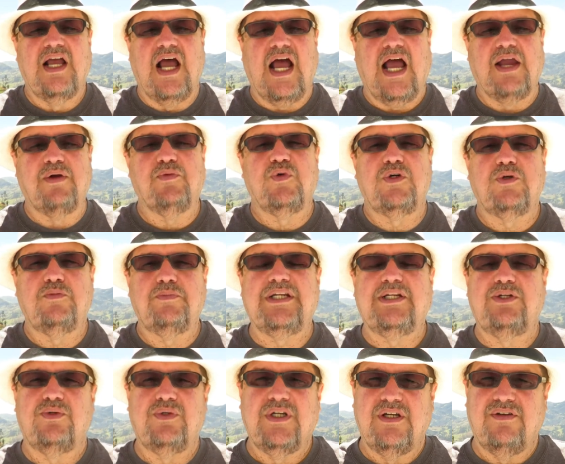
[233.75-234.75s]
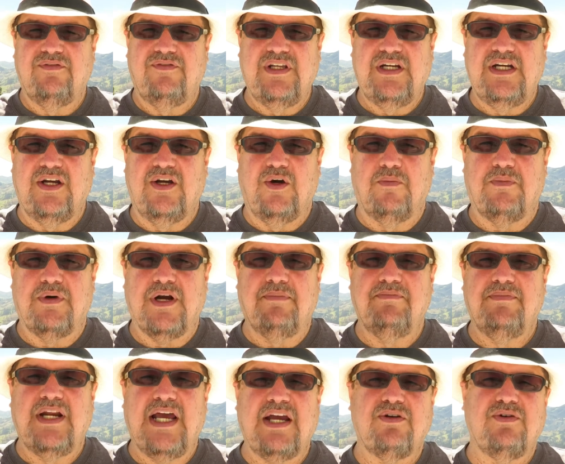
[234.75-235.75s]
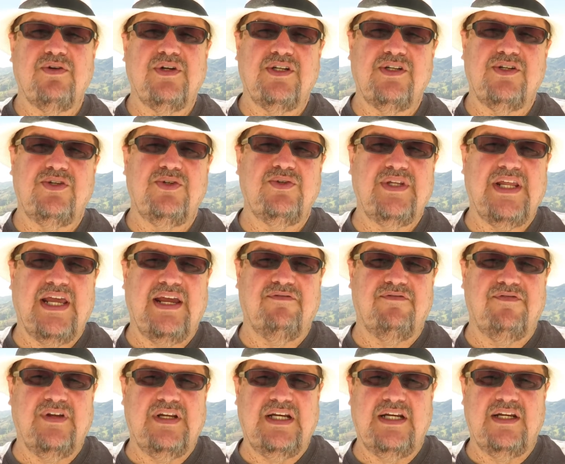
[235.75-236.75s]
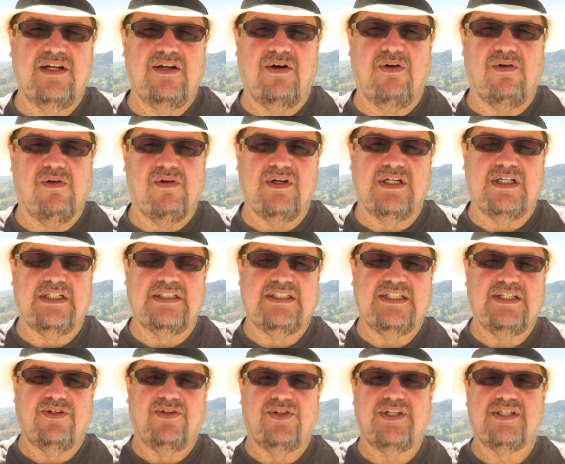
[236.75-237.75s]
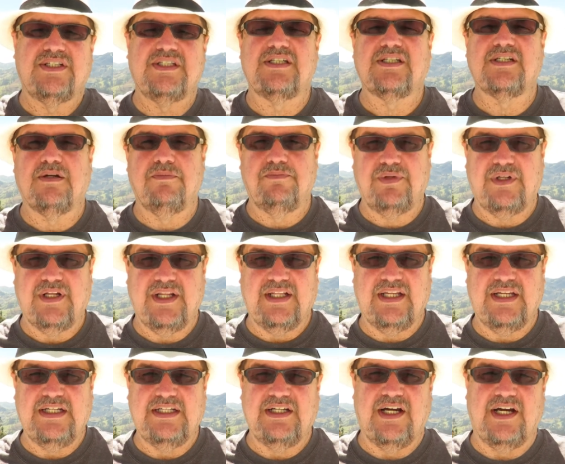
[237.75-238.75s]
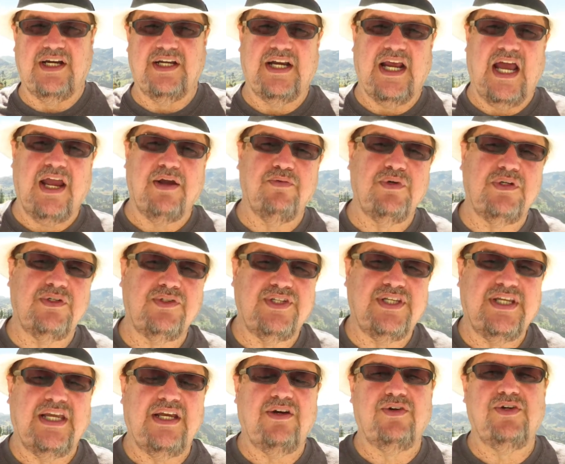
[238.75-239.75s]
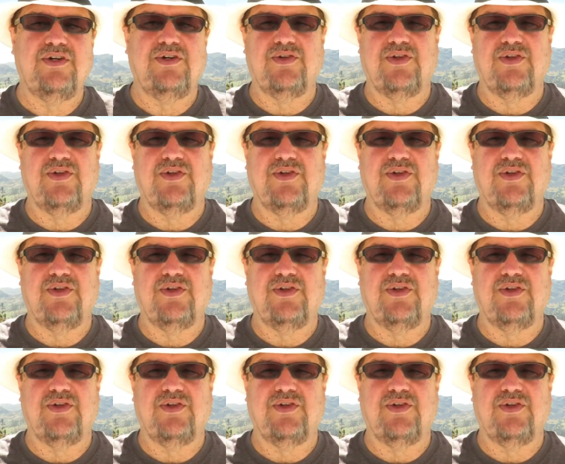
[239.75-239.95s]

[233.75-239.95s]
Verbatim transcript: I will be doing a video, but I'm not going to do that video until this is completely done. I will tell you,